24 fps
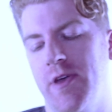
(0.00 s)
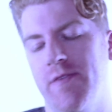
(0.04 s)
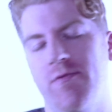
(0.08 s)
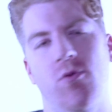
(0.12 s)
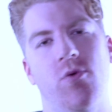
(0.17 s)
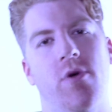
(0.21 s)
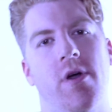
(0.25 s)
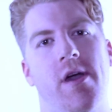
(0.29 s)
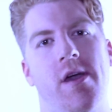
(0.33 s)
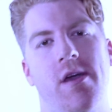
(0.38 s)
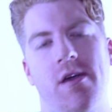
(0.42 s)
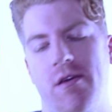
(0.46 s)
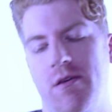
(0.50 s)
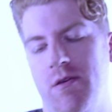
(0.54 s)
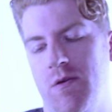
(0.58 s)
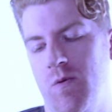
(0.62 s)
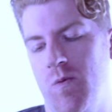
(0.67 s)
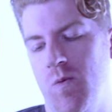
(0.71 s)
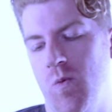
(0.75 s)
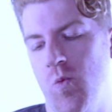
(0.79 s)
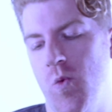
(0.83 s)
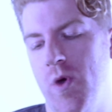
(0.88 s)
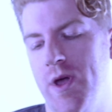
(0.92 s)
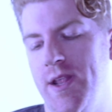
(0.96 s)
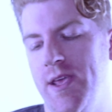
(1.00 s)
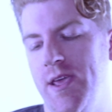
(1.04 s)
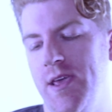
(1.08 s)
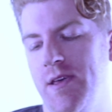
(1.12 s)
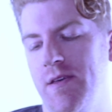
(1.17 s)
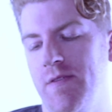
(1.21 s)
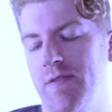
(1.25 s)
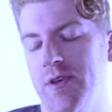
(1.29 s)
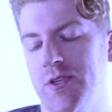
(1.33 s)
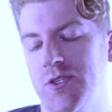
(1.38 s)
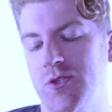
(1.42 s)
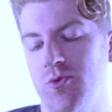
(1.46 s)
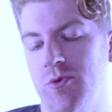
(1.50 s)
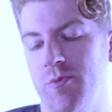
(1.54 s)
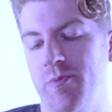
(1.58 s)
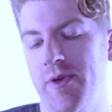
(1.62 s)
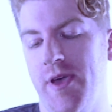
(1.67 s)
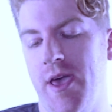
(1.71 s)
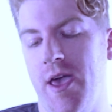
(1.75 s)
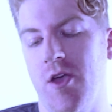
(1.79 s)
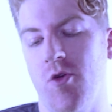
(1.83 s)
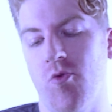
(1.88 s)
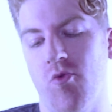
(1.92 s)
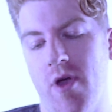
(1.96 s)
giveaway. Winning this would be
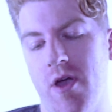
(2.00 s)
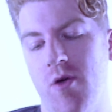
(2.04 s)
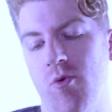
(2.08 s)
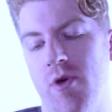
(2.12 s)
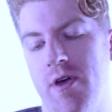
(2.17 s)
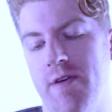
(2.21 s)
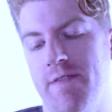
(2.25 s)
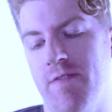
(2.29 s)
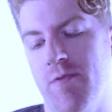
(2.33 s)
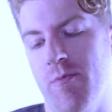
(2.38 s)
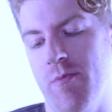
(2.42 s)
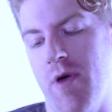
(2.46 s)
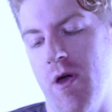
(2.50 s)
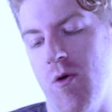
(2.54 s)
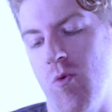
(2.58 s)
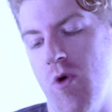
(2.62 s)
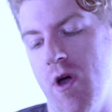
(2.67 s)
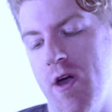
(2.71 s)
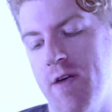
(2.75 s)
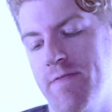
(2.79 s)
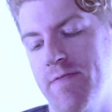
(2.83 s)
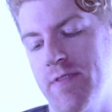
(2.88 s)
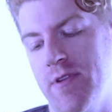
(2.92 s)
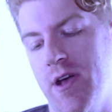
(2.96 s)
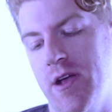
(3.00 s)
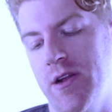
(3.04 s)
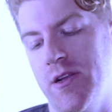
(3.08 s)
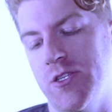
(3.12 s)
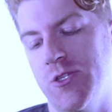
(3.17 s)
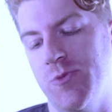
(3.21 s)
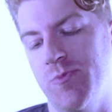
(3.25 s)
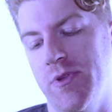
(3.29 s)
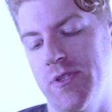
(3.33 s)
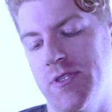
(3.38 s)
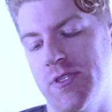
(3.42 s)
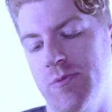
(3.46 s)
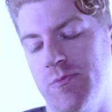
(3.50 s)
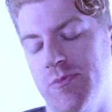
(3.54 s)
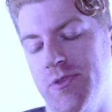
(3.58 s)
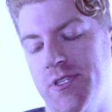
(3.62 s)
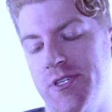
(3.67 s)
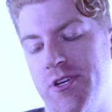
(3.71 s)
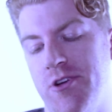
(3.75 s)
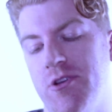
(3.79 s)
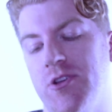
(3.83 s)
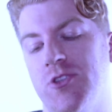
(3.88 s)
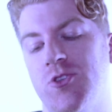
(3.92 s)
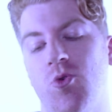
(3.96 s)
a great way for my wife and I to spend some
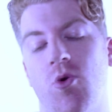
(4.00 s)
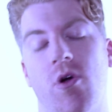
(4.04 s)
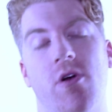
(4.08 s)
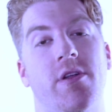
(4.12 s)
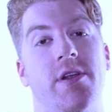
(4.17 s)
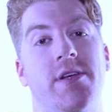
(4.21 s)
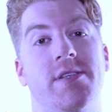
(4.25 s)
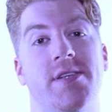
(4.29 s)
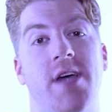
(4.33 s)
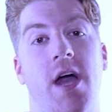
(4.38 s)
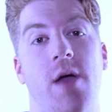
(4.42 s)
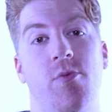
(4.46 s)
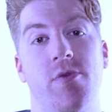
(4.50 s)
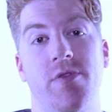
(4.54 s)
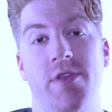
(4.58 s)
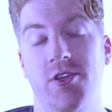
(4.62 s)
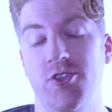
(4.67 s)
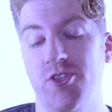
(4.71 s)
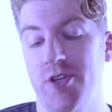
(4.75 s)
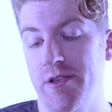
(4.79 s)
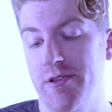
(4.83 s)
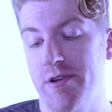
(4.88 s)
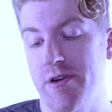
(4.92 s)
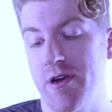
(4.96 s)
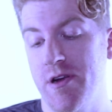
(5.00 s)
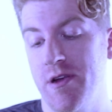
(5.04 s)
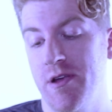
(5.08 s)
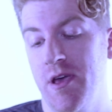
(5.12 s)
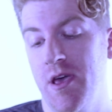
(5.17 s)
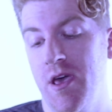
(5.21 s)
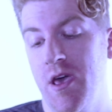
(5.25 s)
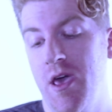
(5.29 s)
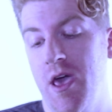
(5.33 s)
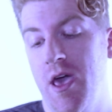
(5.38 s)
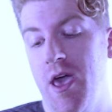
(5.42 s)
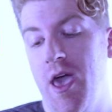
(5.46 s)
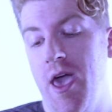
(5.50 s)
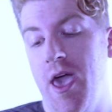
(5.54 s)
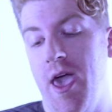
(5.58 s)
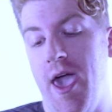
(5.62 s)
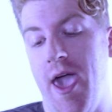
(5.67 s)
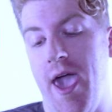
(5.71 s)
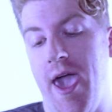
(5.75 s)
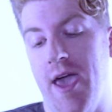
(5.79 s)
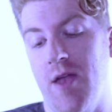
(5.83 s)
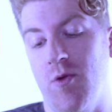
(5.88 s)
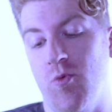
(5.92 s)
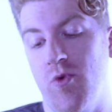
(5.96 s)
serious quality time with each other
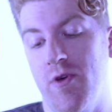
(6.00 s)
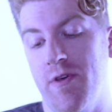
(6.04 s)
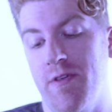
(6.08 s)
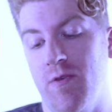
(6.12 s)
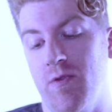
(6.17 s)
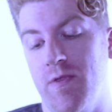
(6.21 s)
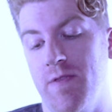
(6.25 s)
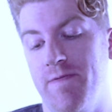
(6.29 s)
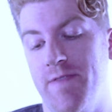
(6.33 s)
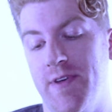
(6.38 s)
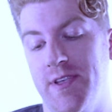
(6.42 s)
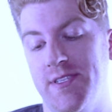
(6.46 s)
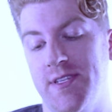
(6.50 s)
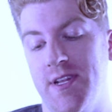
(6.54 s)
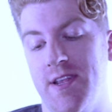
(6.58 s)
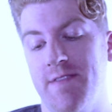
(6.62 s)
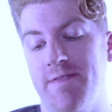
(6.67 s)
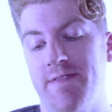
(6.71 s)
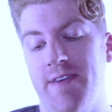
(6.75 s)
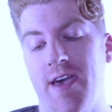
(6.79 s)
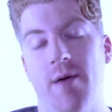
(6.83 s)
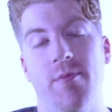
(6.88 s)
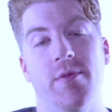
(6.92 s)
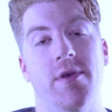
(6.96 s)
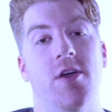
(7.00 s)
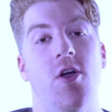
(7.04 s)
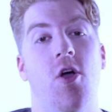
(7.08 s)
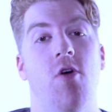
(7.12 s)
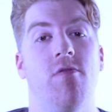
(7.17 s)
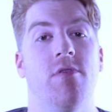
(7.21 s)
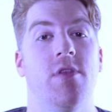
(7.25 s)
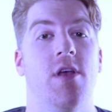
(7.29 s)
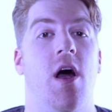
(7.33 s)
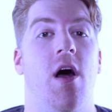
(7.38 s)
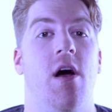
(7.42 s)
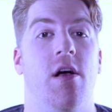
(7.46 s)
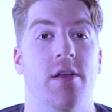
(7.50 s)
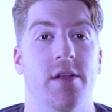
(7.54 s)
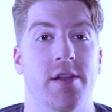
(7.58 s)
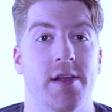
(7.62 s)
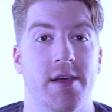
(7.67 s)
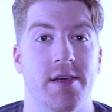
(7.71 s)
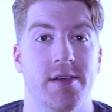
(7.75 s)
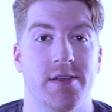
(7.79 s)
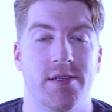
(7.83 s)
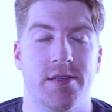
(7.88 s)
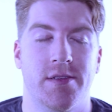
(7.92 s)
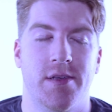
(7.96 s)
and with visiting family over the
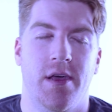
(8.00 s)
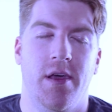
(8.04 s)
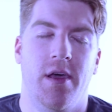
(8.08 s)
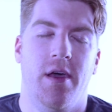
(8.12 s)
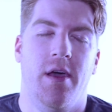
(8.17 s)
holidays.